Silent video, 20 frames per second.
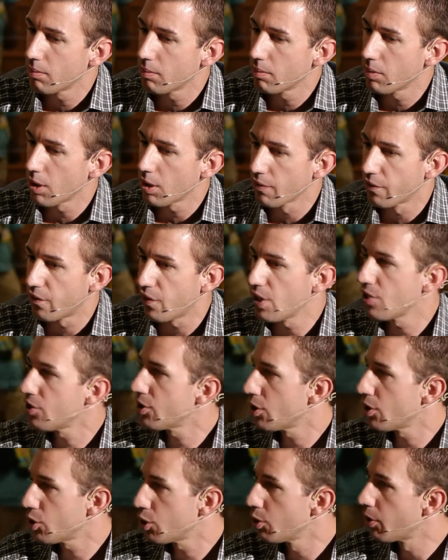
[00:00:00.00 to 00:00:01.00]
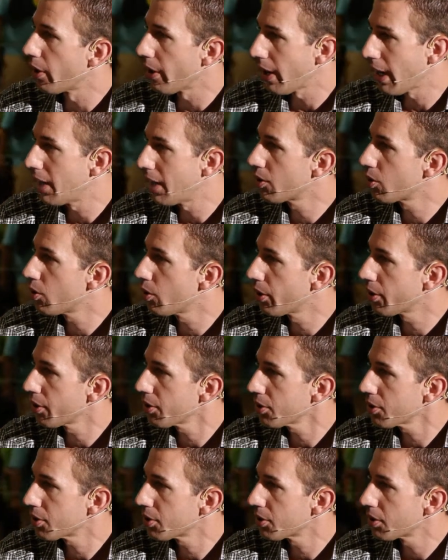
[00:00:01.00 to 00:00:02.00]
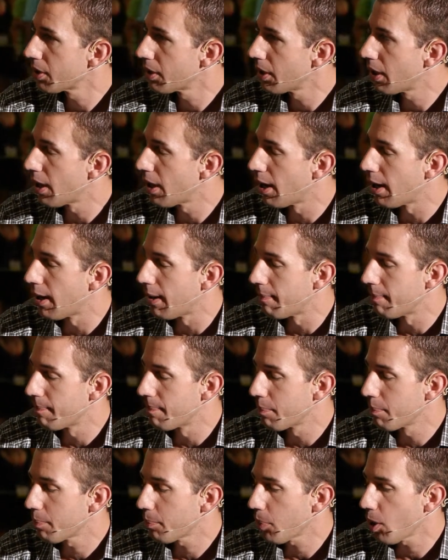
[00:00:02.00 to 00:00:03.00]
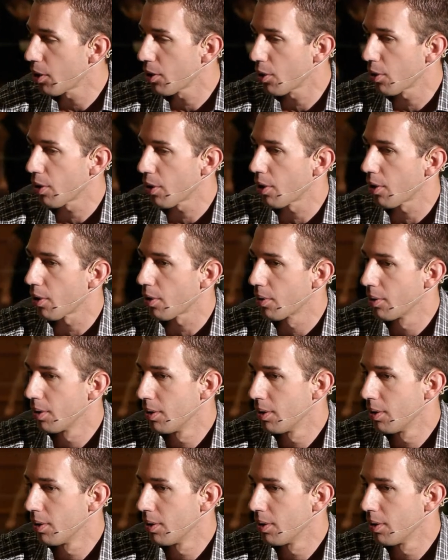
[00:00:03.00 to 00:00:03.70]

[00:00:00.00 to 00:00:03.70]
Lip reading: their visit to our headquarters part of their